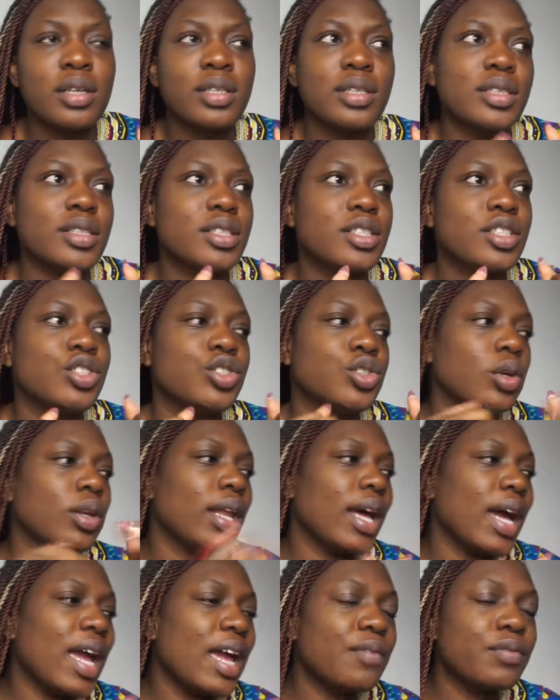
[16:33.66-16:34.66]
This is your
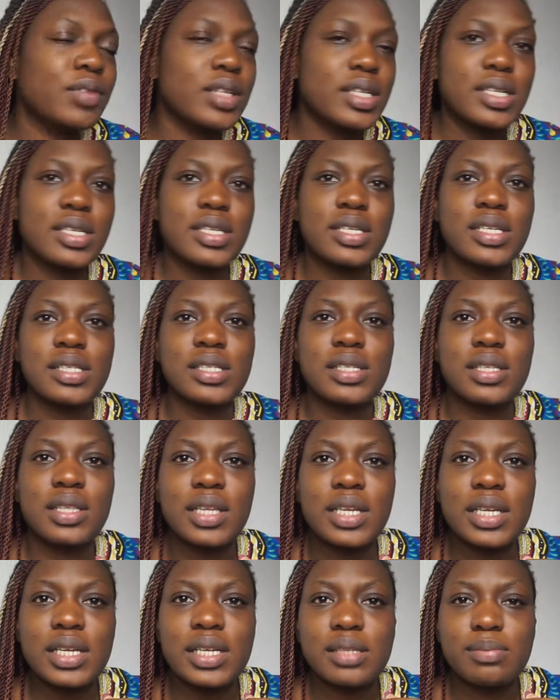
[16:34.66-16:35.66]
life, this and this and
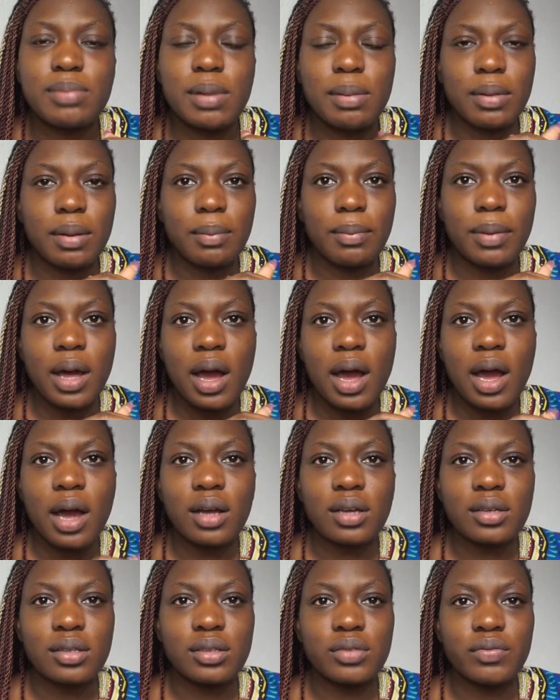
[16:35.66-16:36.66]
this, blah blah
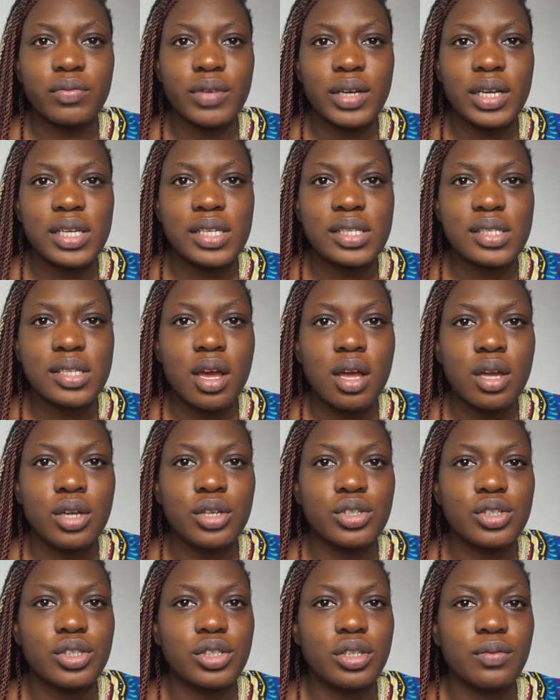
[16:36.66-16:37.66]
blah, risk,
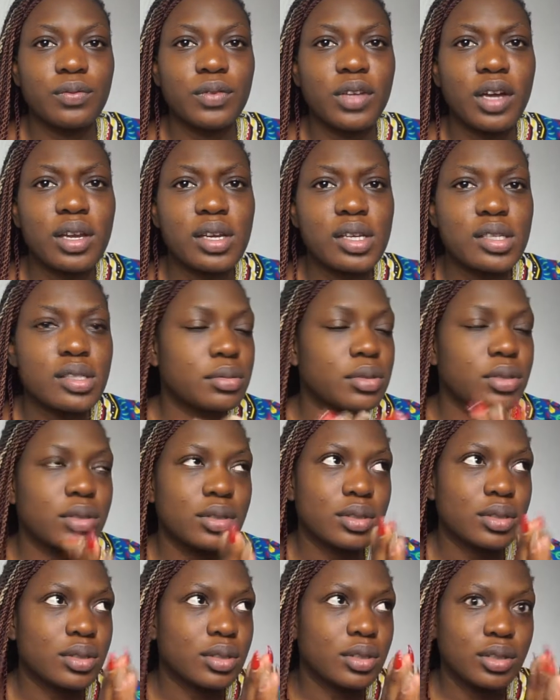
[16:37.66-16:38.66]
you should have done this,
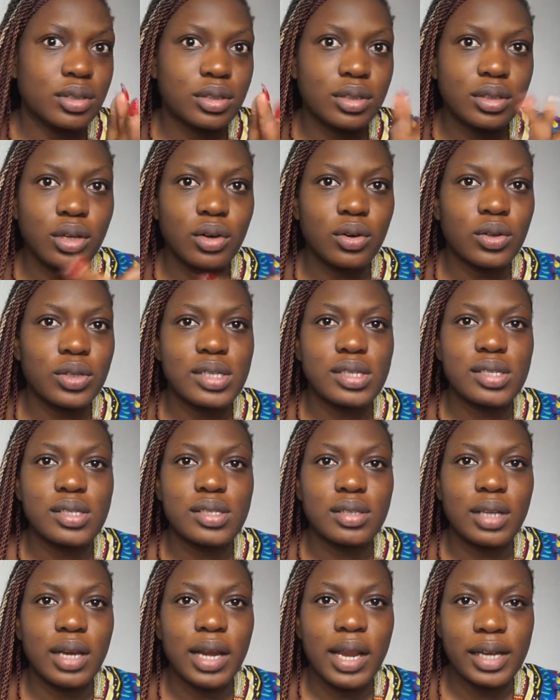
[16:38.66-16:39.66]
all
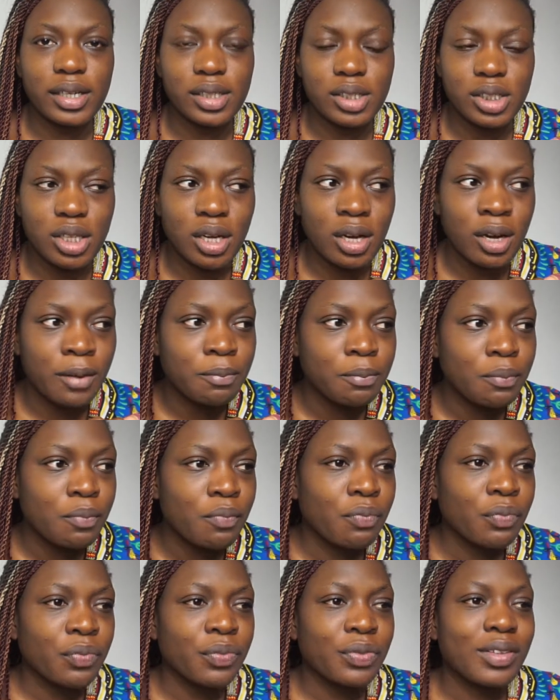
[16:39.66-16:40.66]
this lecture.
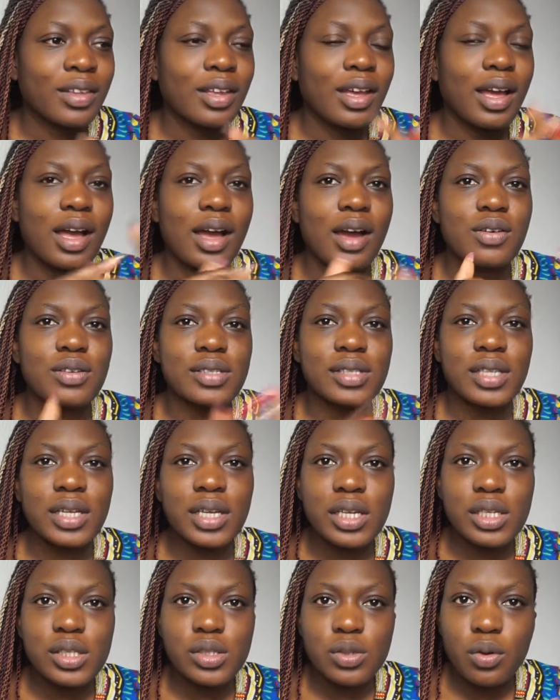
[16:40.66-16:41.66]
I was
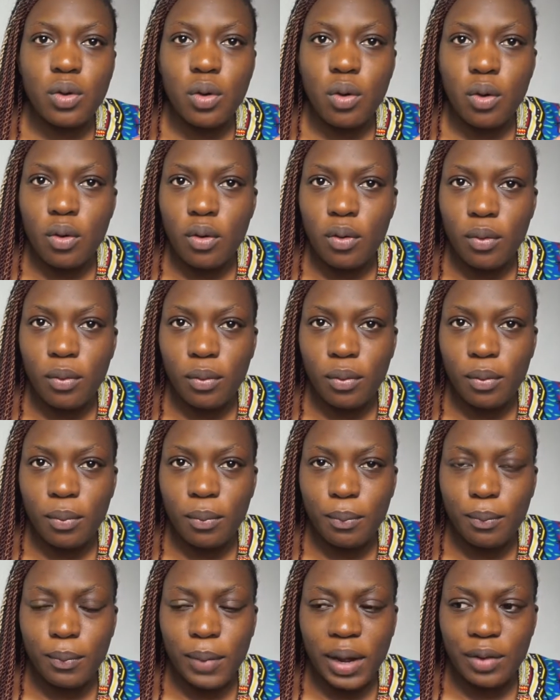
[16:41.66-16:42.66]
thinking to call
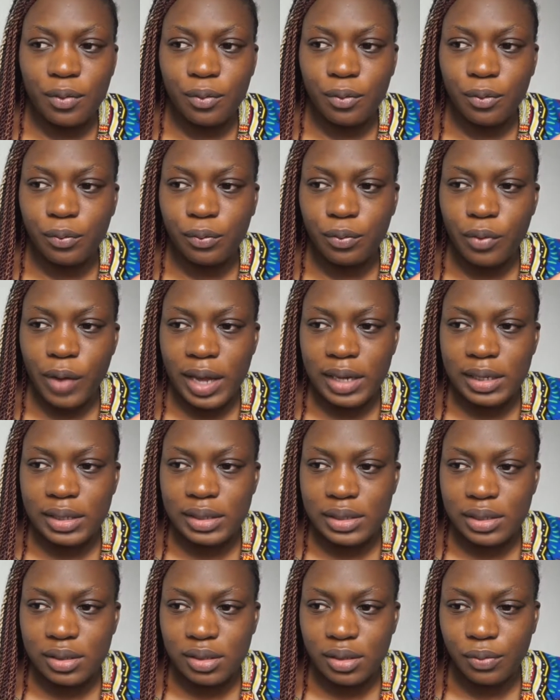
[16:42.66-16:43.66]
my friend,
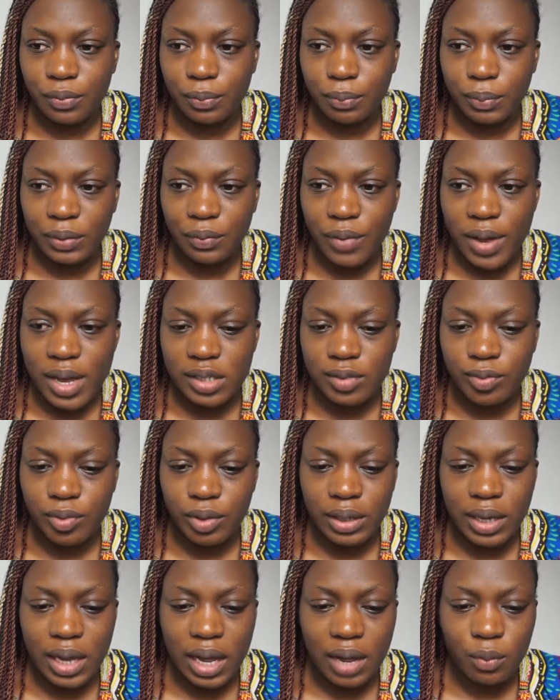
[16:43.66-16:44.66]
my first
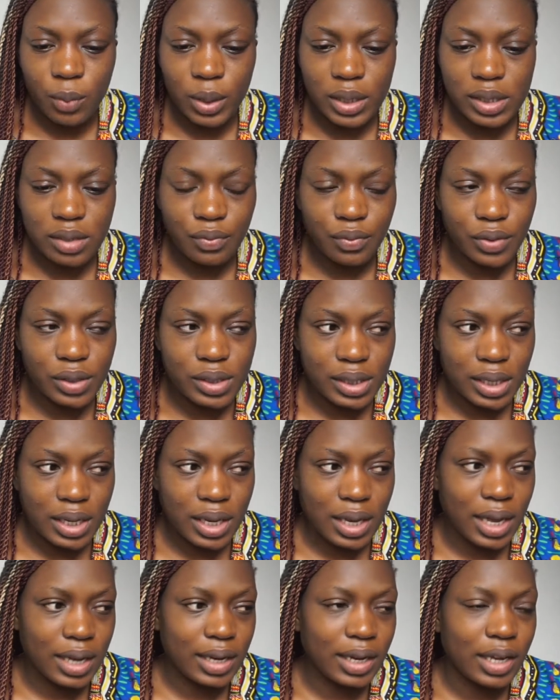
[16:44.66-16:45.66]
friend that I went to
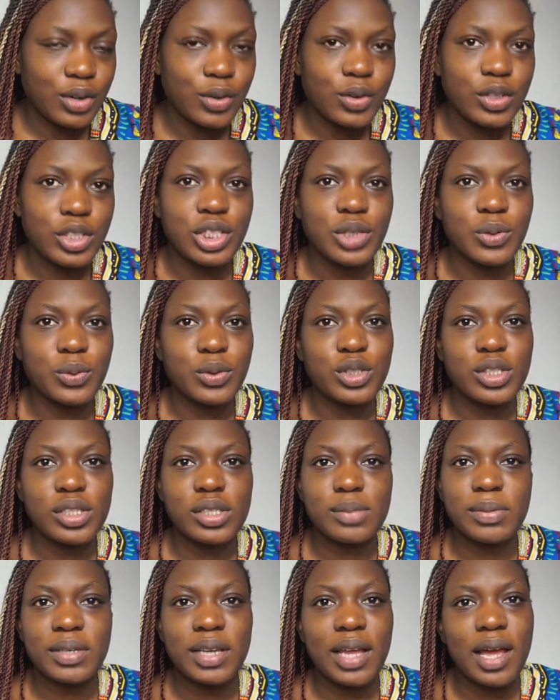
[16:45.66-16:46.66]
visit, and I know she would
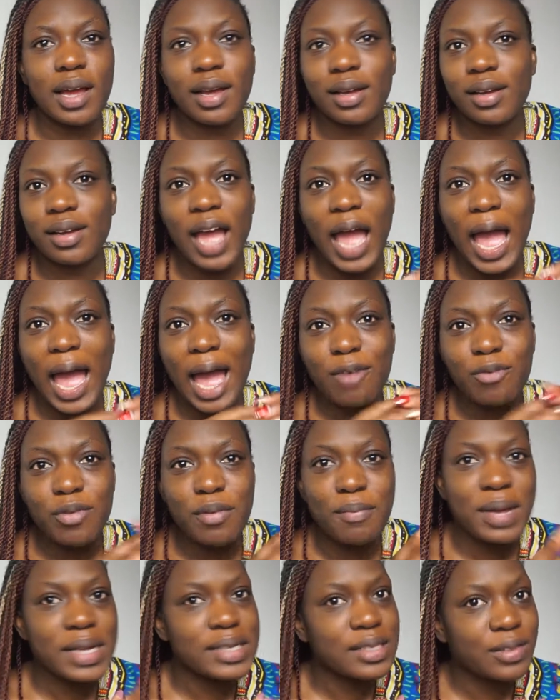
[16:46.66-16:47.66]
just be like, have a
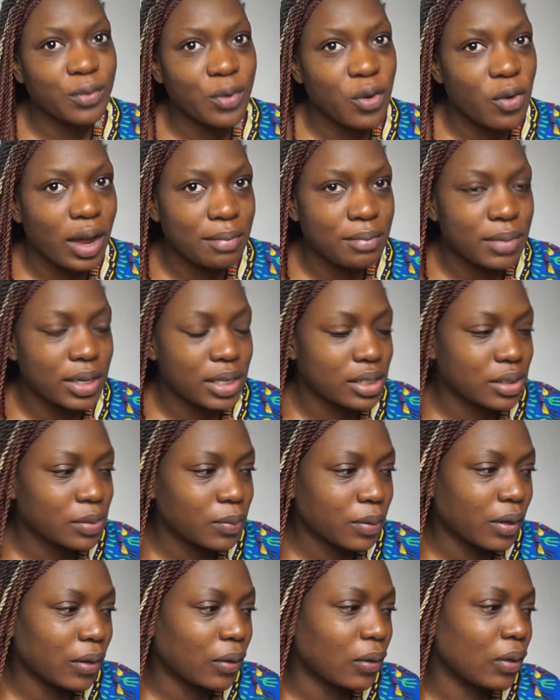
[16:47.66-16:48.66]
massive go at me as
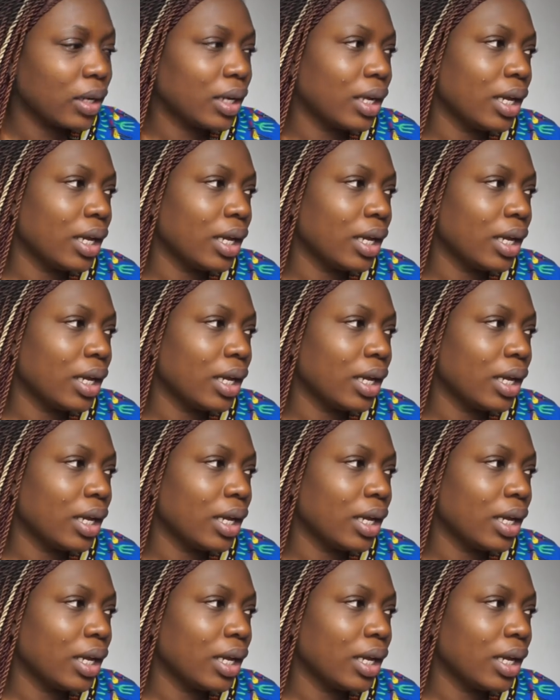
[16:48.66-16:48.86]
well.